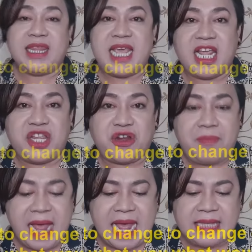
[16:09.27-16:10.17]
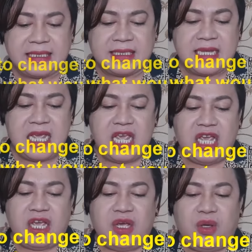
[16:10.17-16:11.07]
thing in your past,
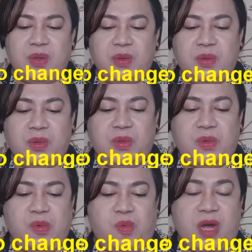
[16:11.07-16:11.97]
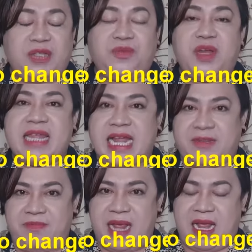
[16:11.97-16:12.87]
what would
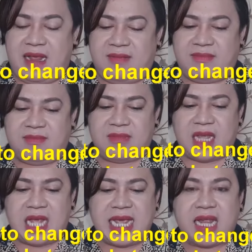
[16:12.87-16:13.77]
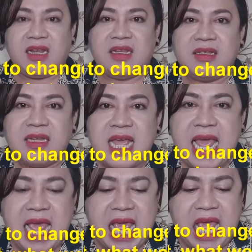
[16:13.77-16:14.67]
that be? Again,
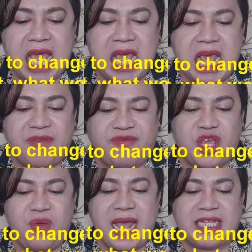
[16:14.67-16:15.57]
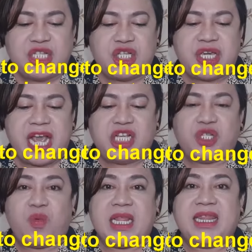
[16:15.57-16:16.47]
if you had to change
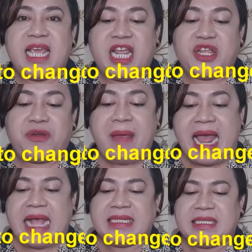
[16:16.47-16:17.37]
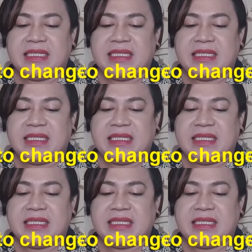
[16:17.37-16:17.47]
one thing in your past,